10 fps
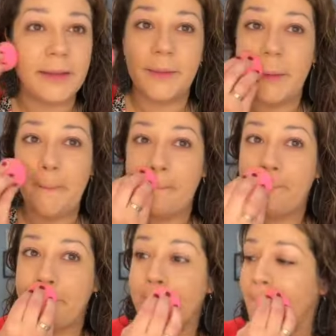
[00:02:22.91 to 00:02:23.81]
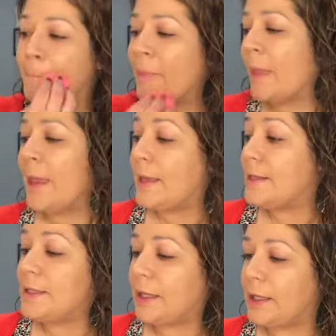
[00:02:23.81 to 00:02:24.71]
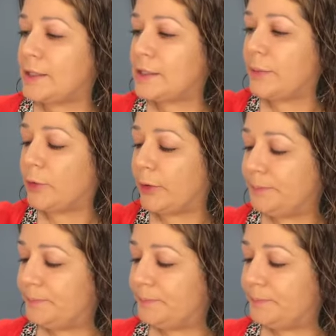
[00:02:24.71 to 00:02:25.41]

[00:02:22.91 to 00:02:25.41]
let me tell you some more.